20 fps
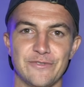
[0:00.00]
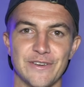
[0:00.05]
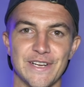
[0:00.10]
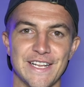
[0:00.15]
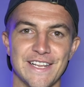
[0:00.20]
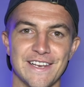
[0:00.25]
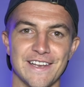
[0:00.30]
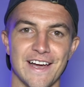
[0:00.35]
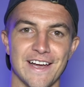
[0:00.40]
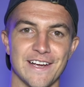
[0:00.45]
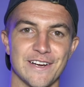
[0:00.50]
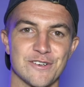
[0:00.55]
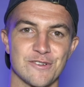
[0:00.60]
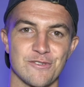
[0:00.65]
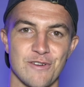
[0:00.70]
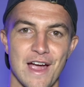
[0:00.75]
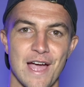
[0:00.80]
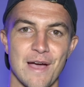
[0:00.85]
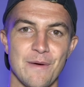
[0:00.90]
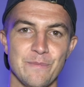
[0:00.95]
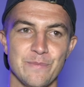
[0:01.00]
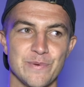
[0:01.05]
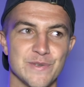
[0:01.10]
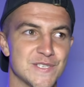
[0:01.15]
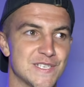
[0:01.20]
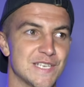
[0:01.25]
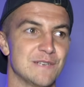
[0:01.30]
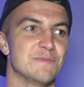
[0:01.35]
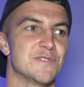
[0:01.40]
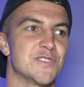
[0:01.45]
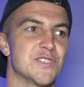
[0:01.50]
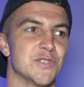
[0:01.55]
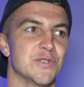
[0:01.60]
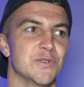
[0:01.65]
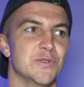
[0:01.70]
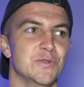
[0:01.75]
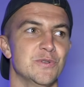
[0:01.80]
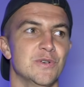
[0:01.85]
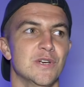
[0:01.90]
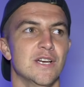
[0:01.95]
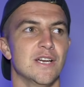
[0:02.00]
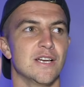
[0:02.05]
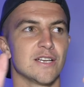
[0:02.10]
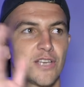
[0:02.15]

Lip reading: feeling like crap seems to